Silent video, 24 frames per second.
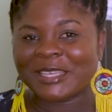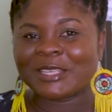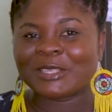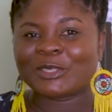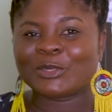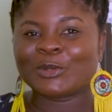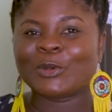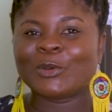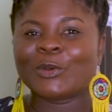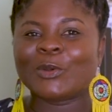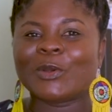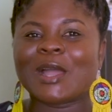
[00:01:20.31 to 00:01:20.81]

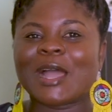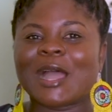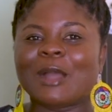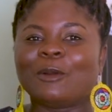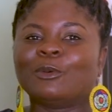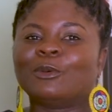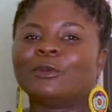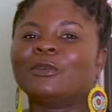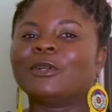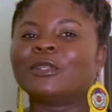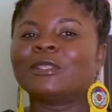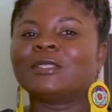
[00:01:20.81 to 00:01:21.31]
so
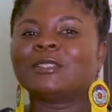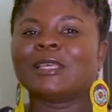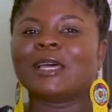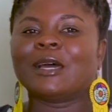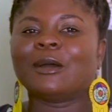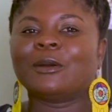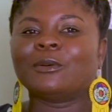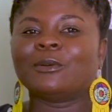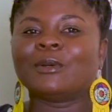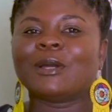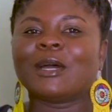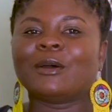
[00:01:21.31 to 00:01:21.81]

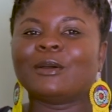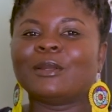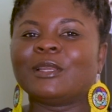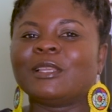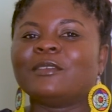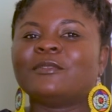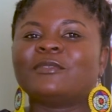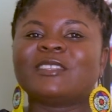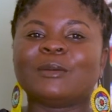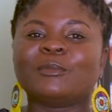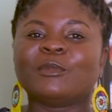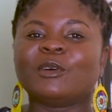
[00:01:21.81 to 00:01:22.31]
I'll
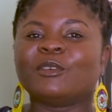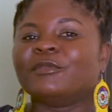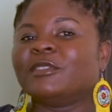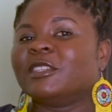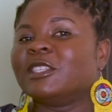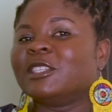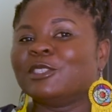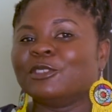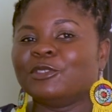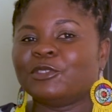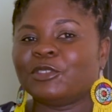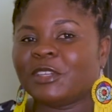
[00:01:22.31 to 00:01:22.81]
leave some of
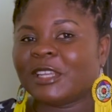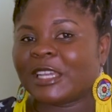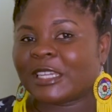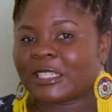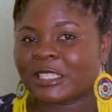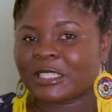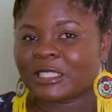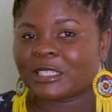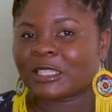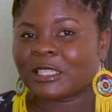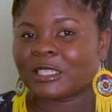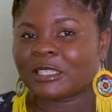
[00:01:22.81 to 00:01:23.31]
these
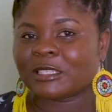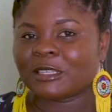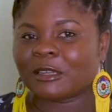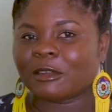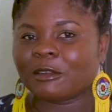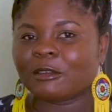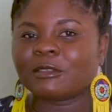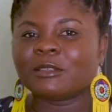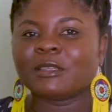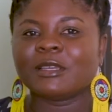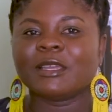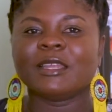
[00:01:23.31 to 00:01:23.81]
introduction things out,